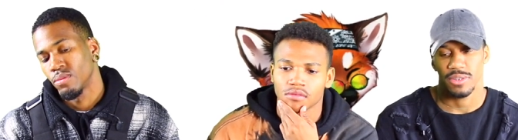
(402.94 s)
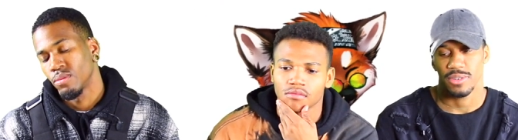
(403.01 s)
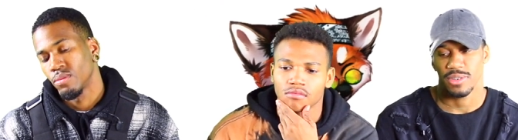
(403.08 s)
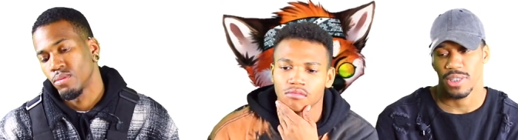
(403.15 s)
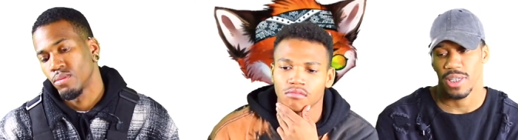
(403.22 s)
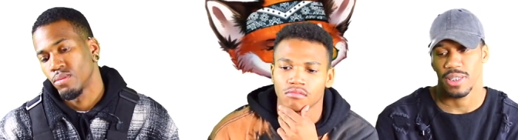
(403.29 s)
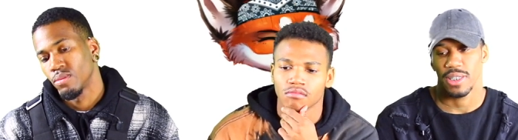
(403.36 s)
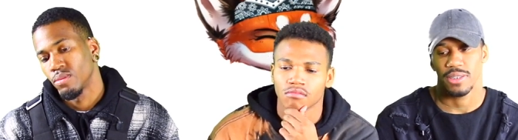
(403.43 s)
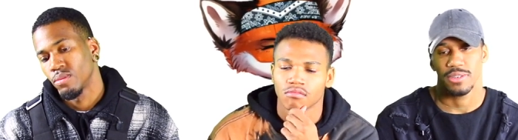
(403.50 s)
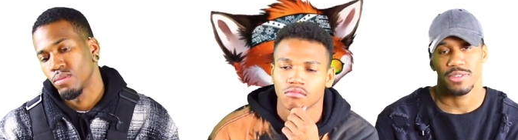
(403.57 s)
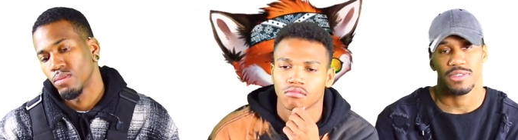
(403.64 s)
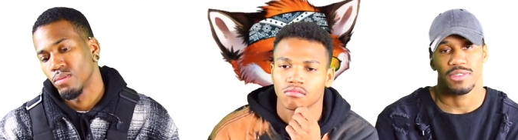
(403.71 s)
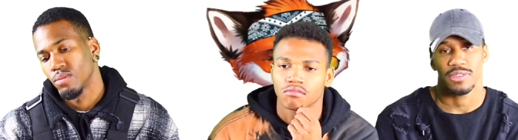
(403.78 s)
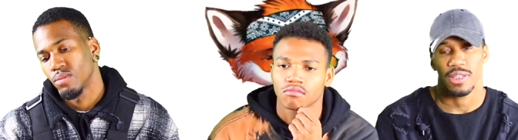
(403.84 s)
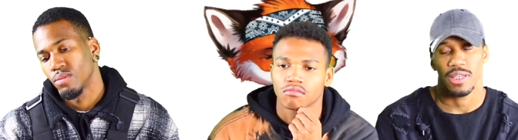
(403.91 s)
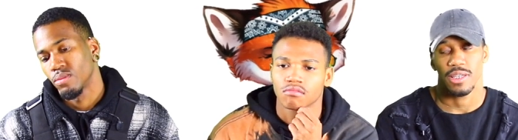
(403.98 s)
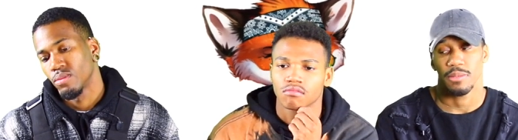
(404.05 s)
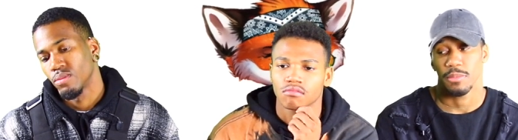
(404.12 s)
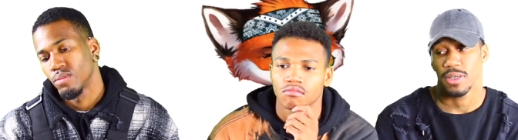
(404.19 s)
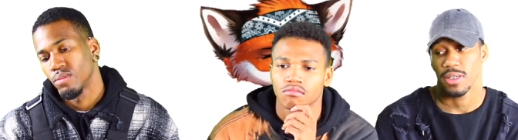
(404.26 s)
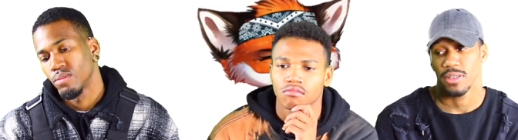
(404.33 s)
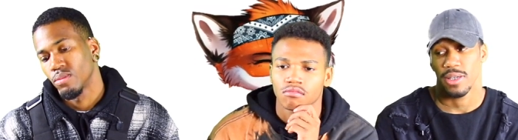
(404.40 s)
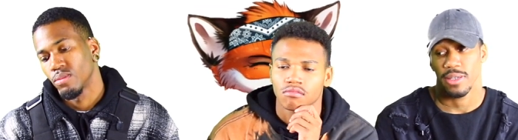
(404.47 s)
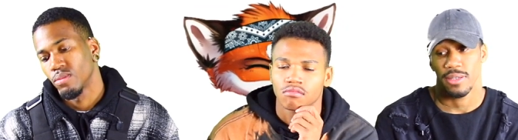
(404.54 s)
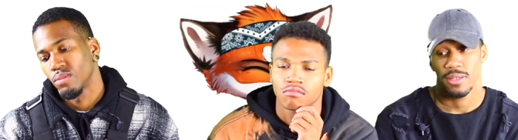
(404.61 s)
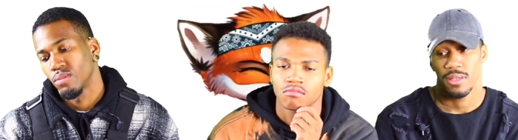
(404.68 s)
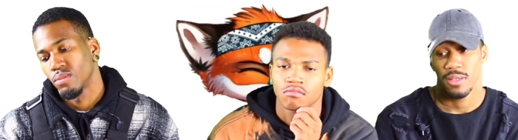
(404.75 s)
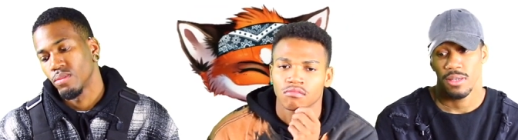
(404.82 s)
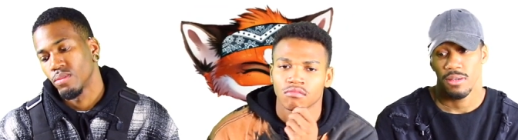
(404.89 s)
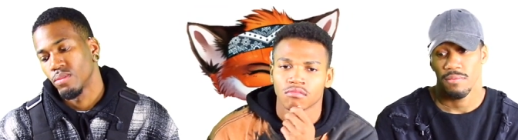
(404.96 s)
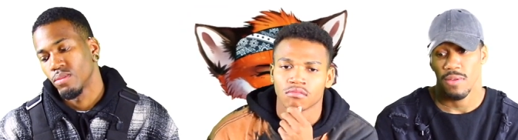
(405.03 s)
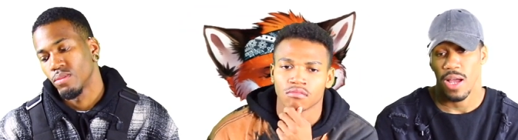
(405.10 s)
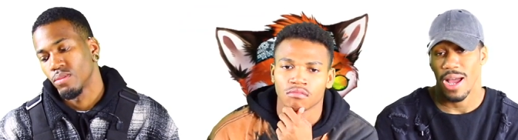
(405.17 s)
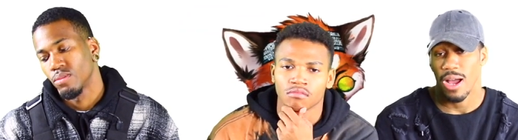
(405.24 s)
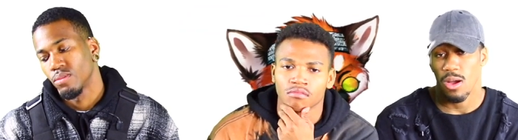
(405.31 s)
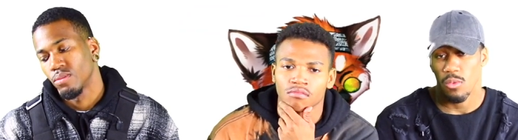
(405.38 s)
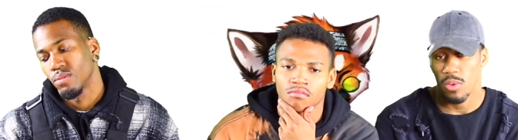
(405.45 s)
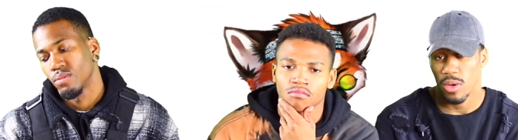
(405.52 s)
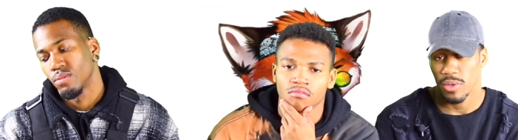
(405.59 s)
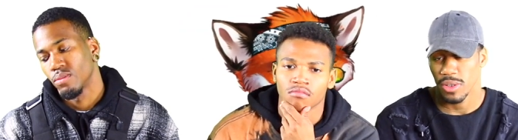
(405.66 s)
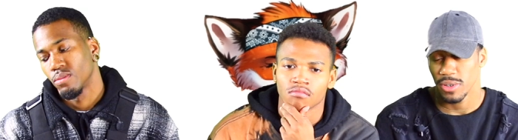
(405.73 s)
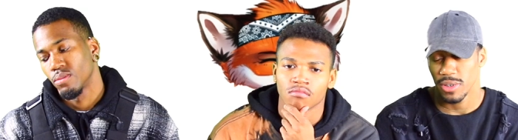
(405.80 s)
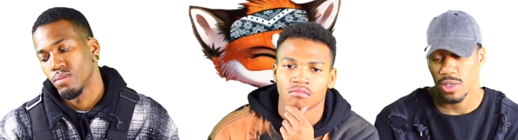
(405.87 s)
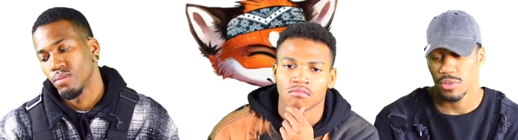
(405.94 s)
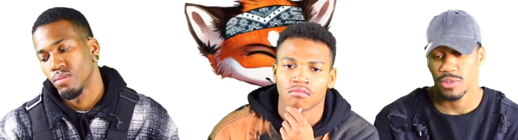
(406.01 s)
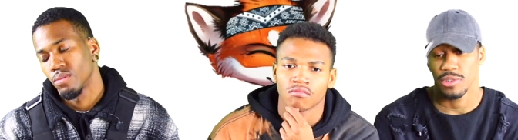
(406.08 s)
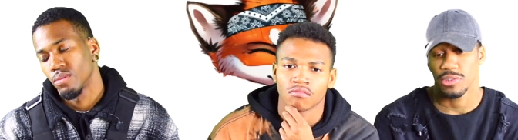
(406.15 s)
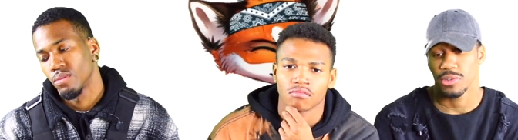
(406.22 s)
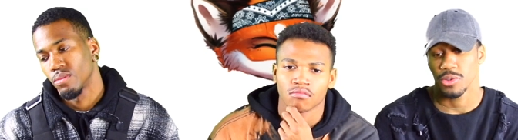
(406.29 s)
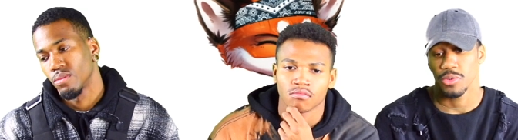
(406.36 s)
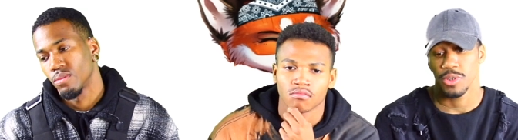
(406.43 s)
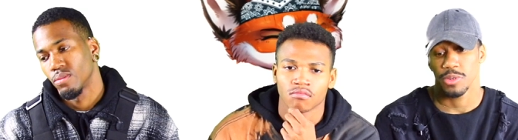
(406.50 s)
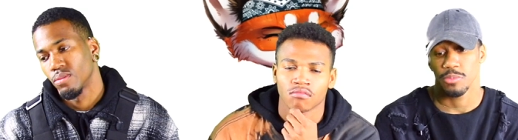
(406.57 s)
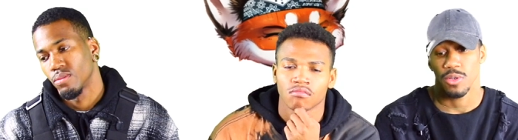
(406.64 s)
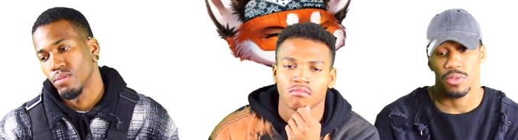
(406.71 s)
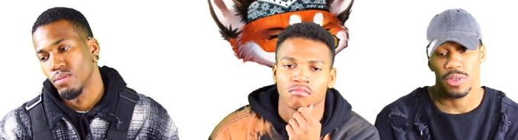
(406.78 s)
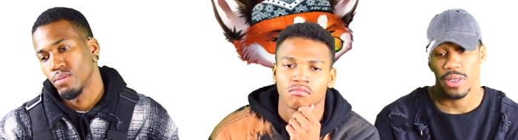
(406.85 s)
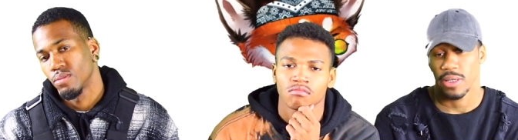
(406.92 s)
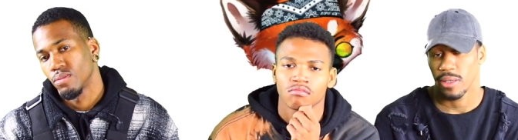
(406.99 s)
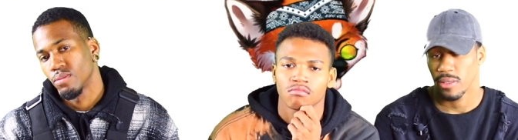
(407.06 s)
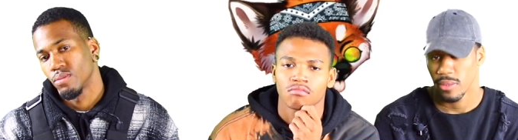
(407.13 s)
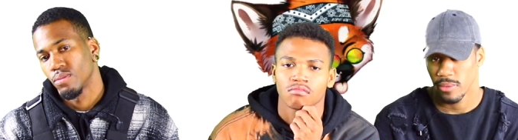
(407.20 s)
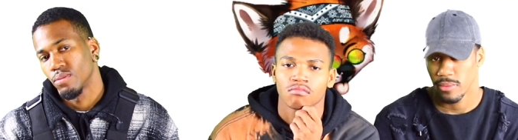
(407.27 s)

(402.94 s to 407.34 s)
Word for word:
Speaker 1: just saying that just to say it, man. Like, but how well he tells his stories, bro. Like,